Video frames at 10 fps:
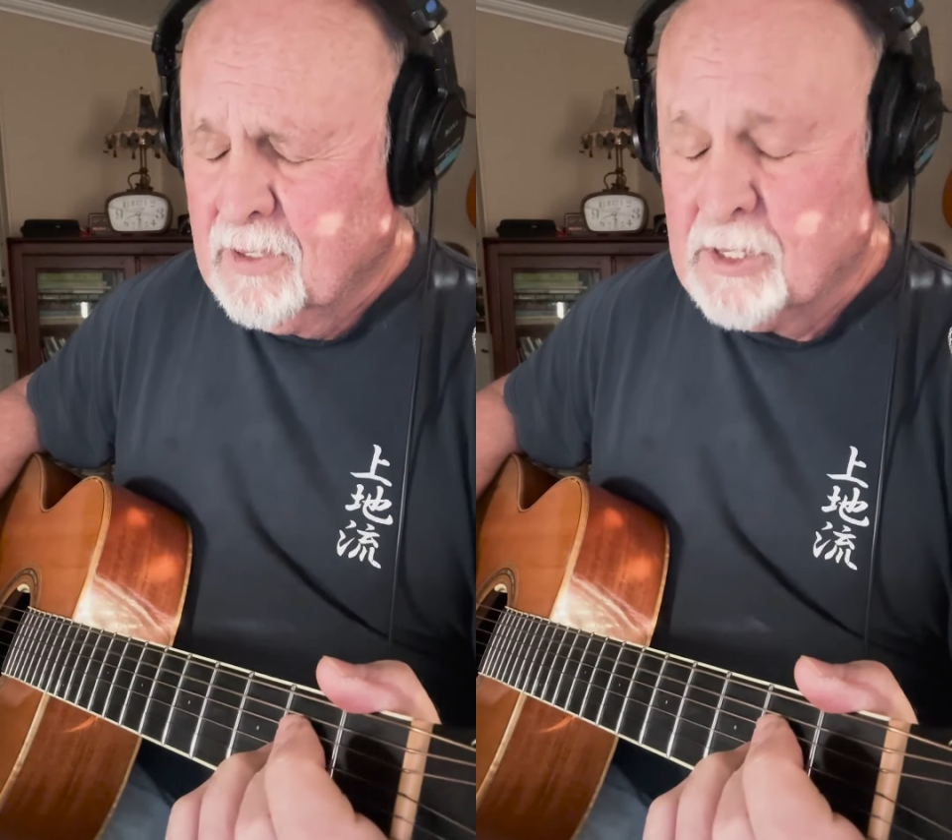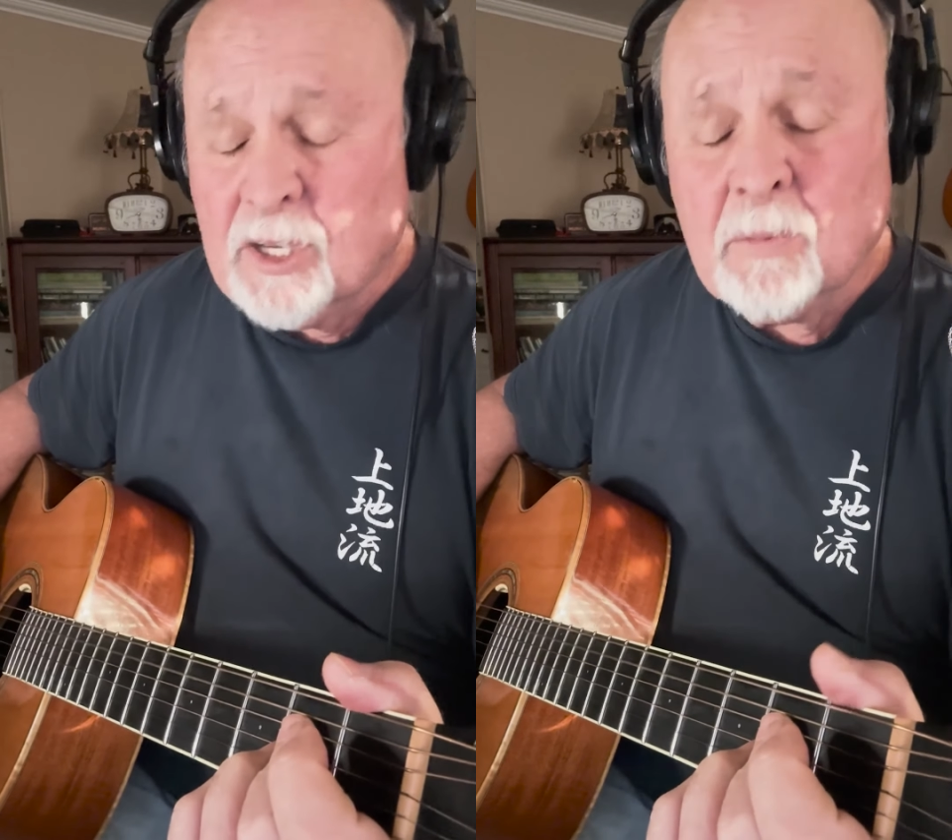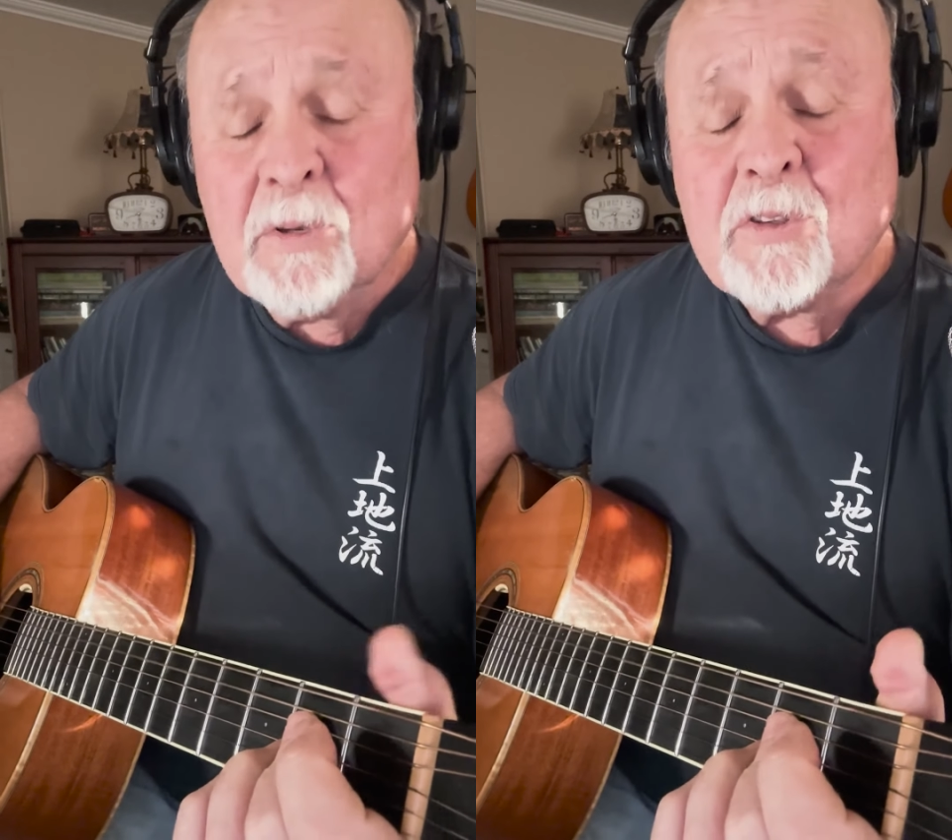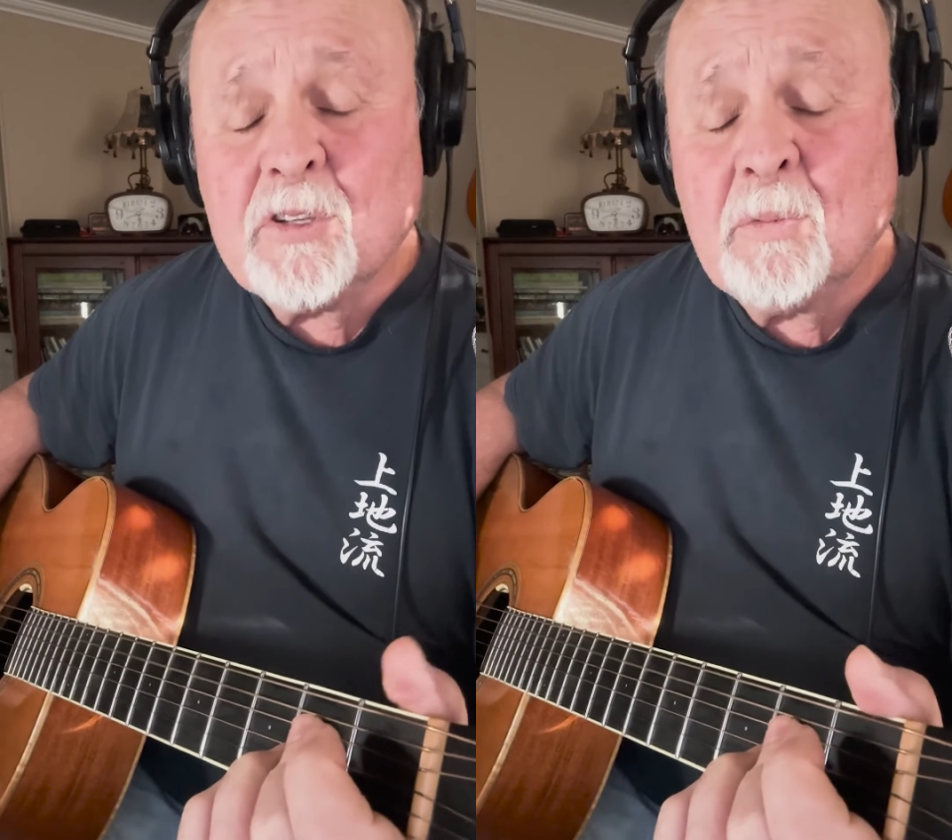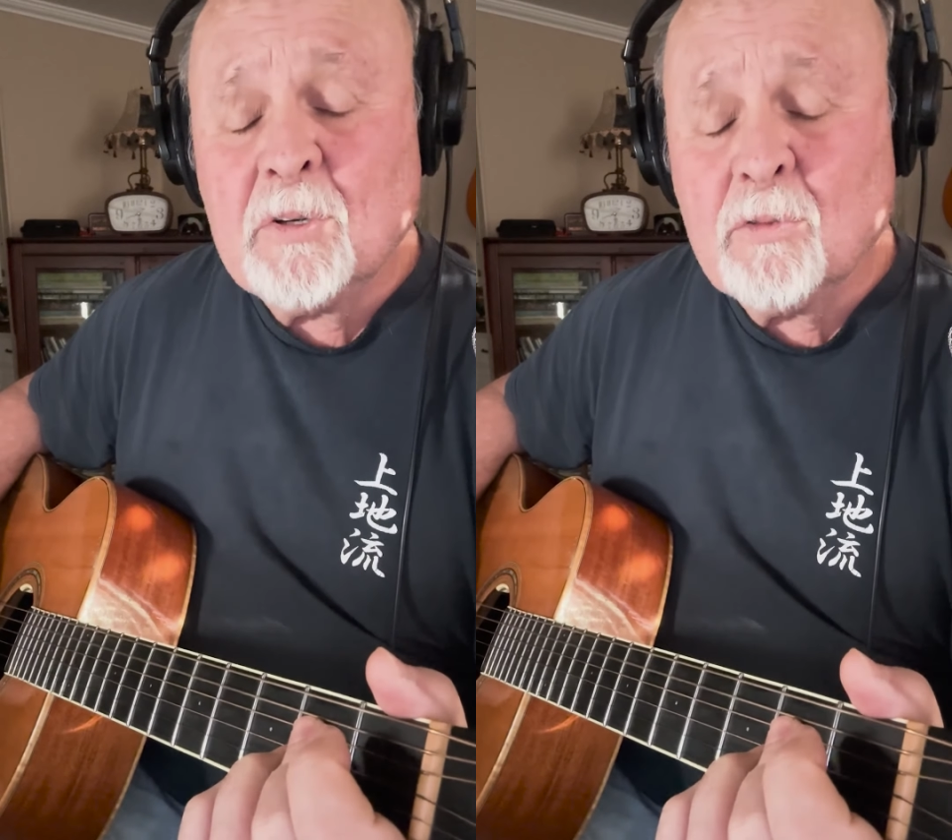timbers to
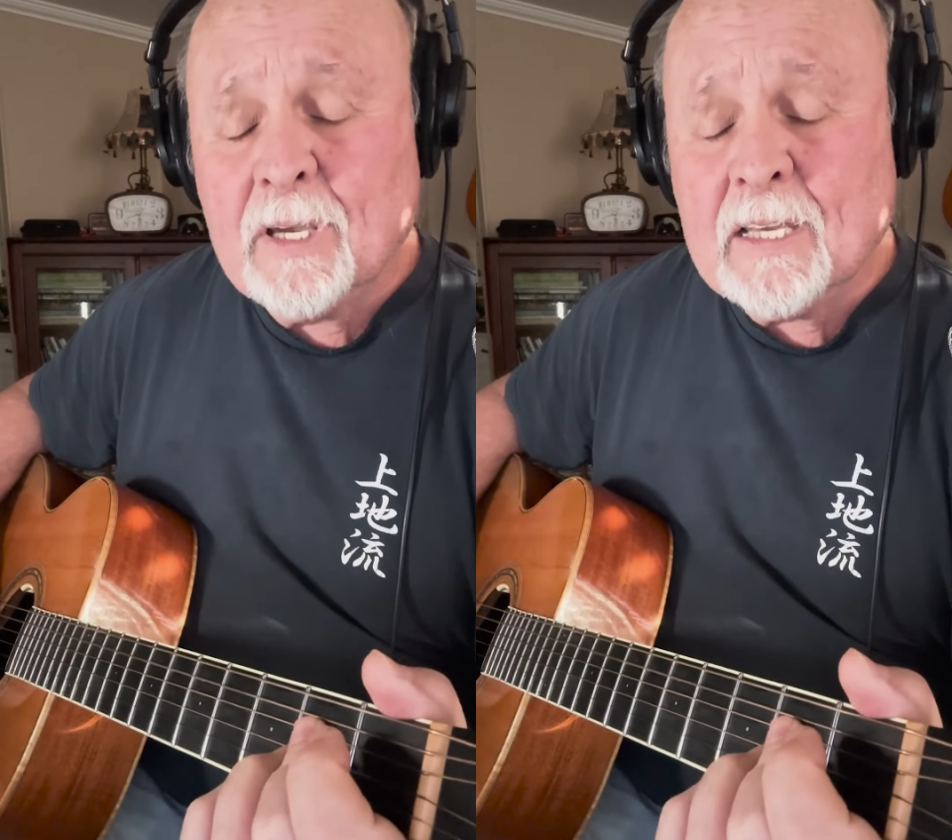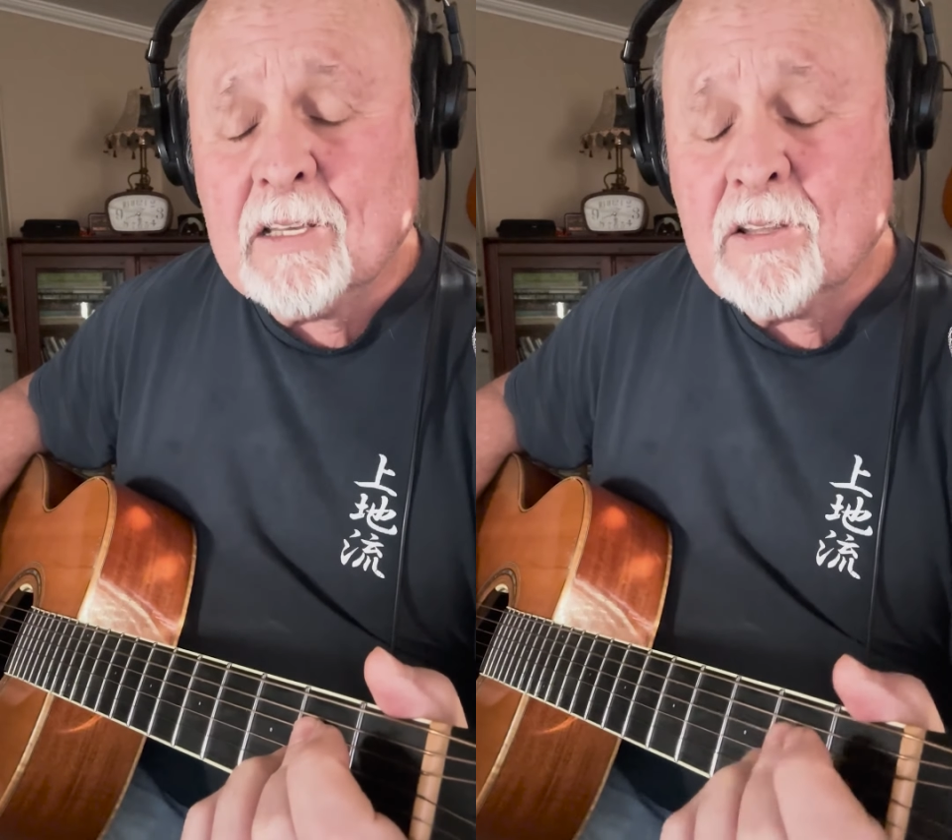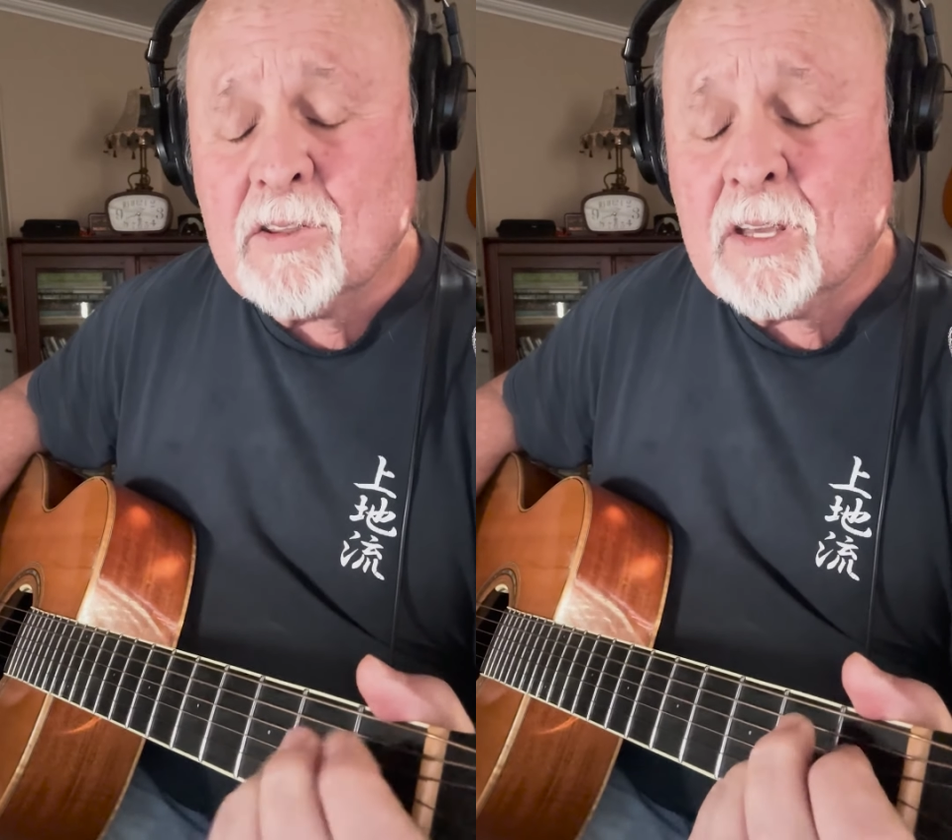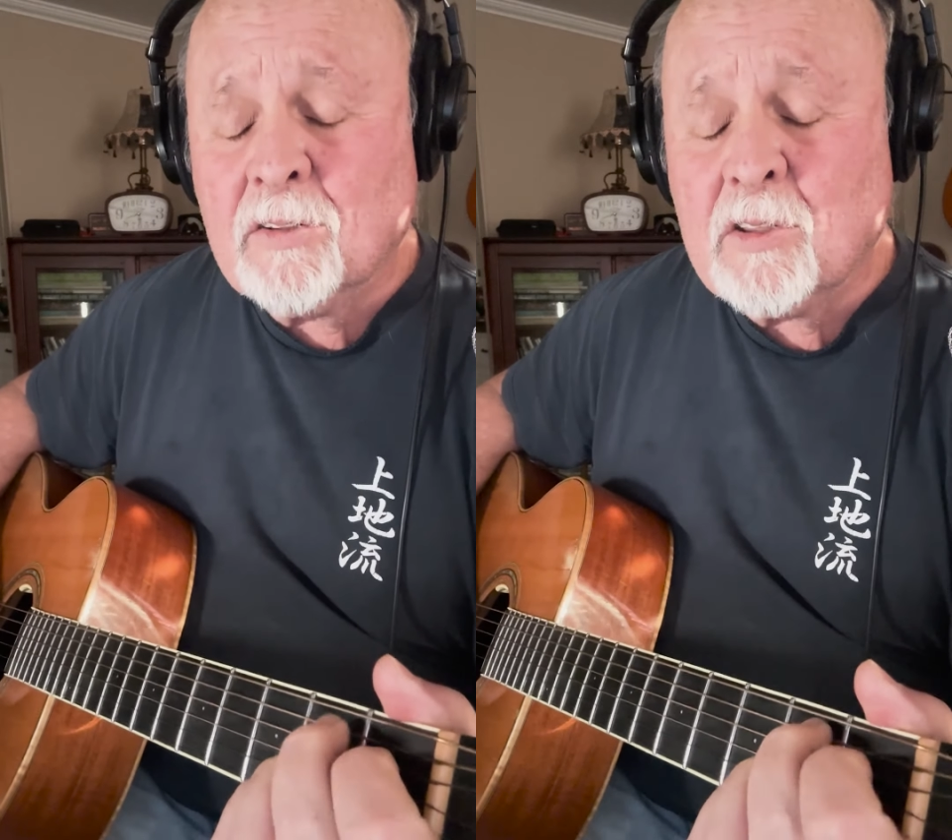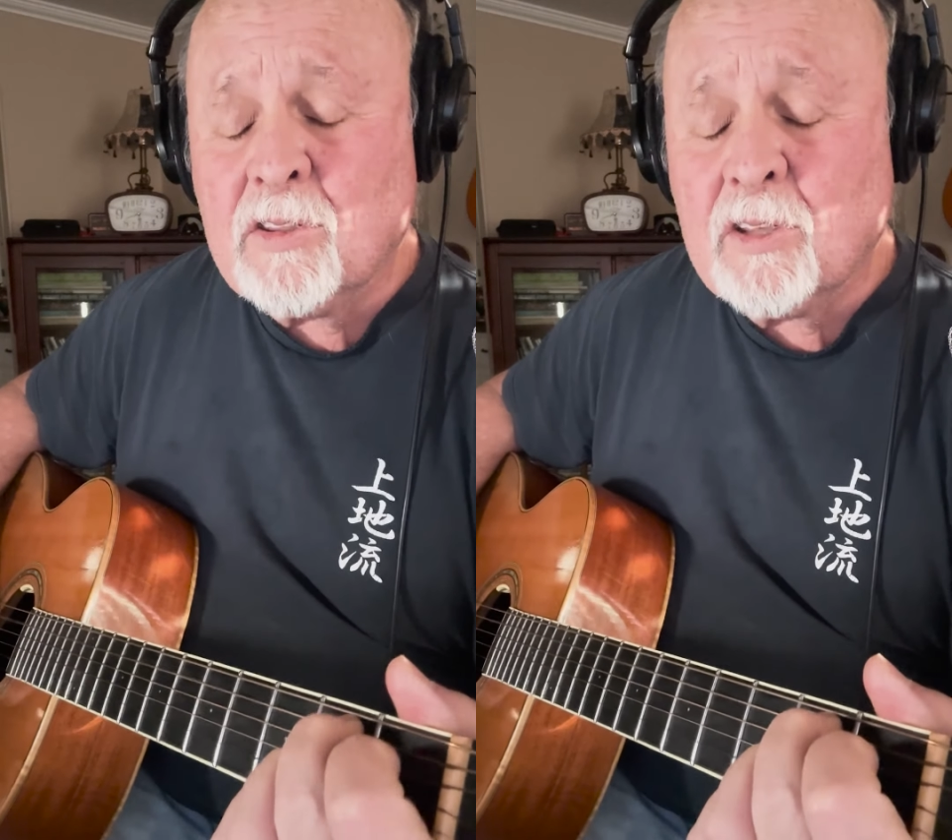be raised, and
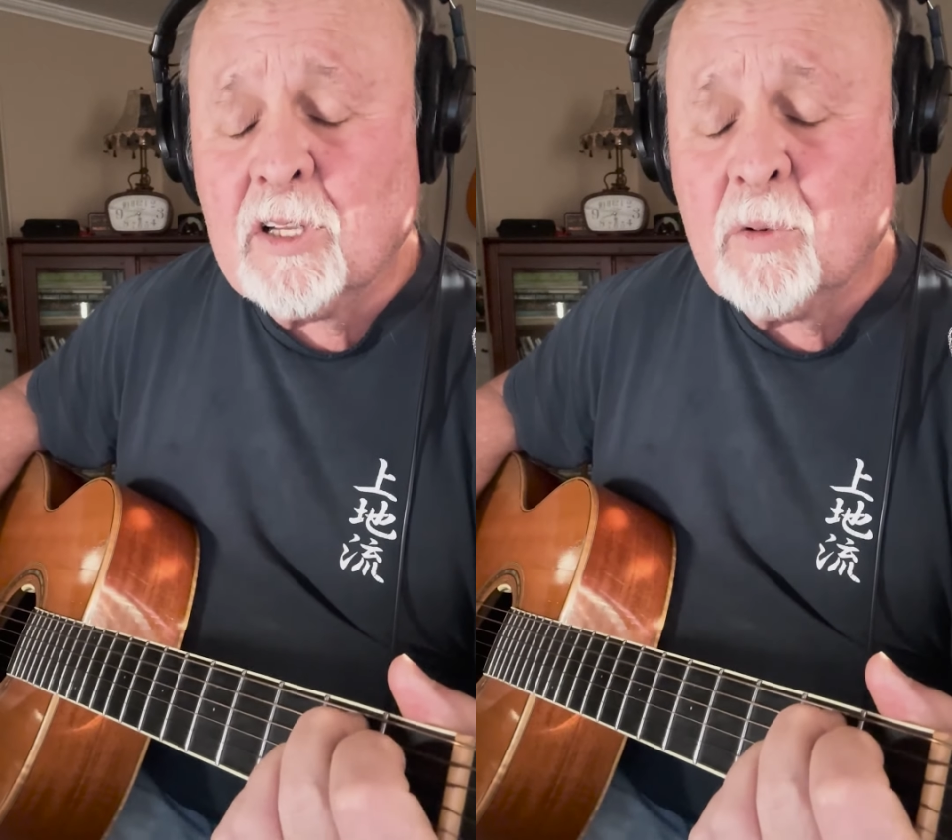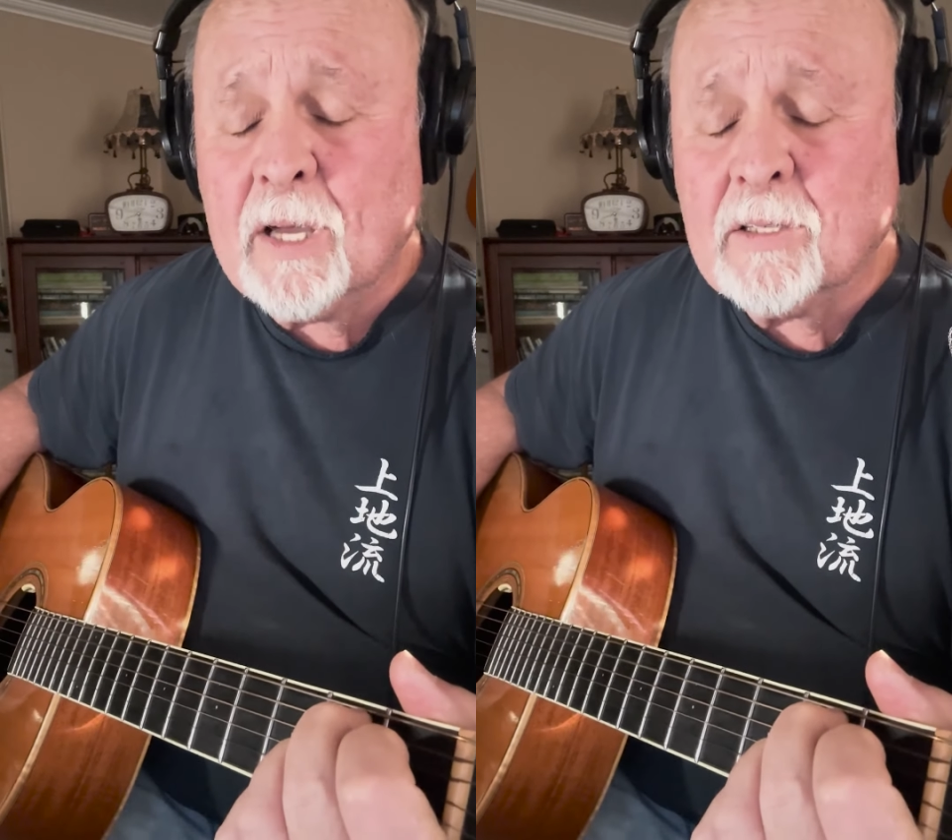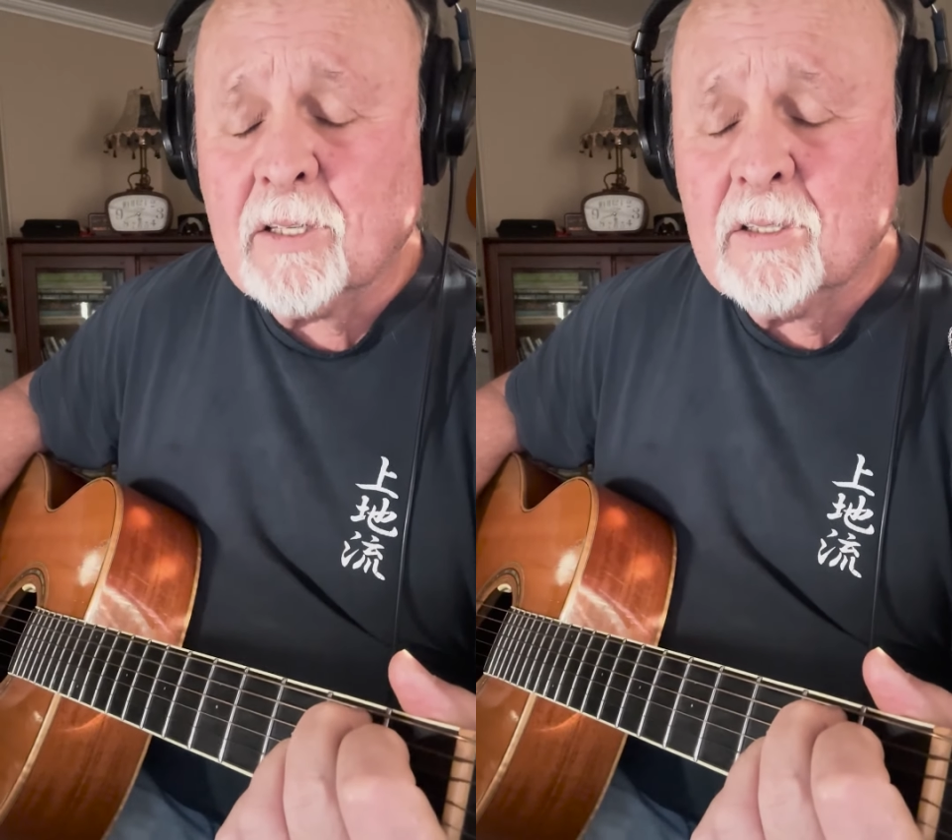the silhouette